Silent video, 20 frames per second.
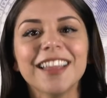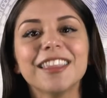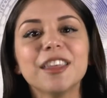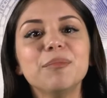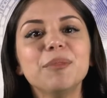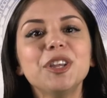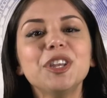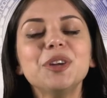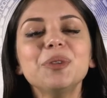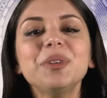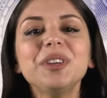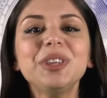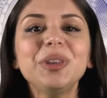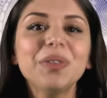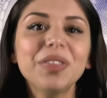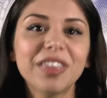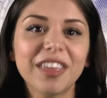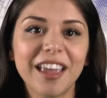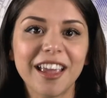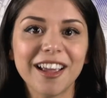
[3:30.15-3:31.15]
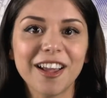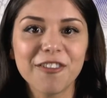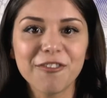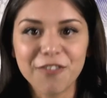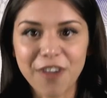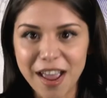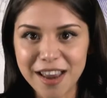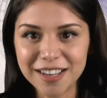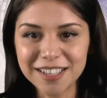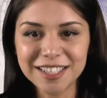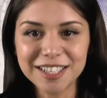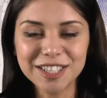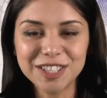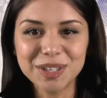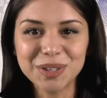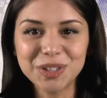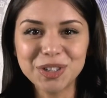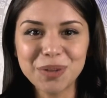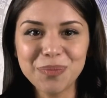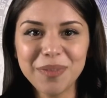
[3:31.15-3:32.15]
Let me know what you think. Find us on
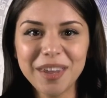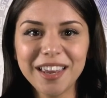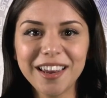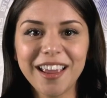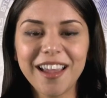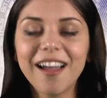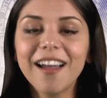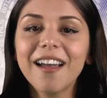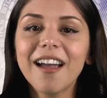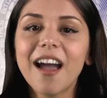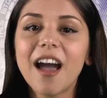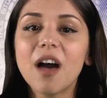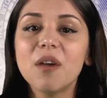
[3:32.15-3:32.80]
social media.